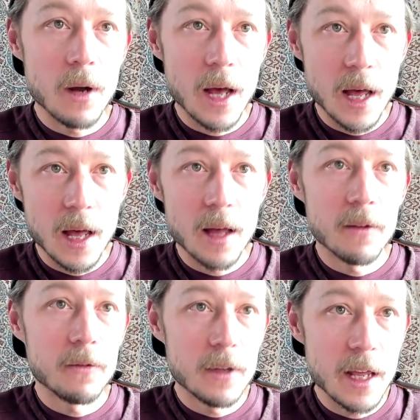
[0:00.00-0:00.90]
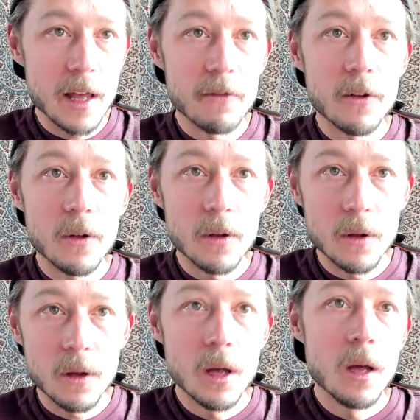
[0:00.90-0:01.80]
I've never
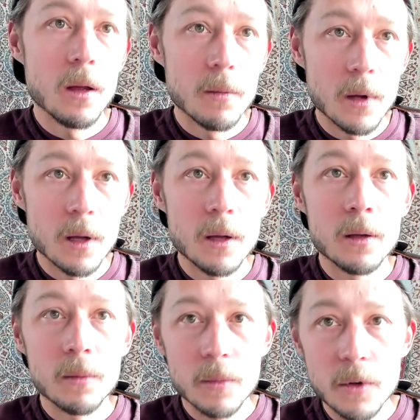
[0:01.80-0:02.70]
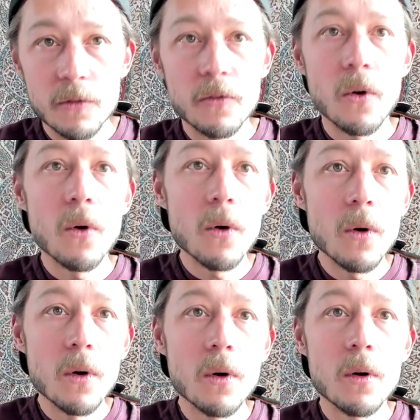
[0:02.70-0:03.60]
gone before.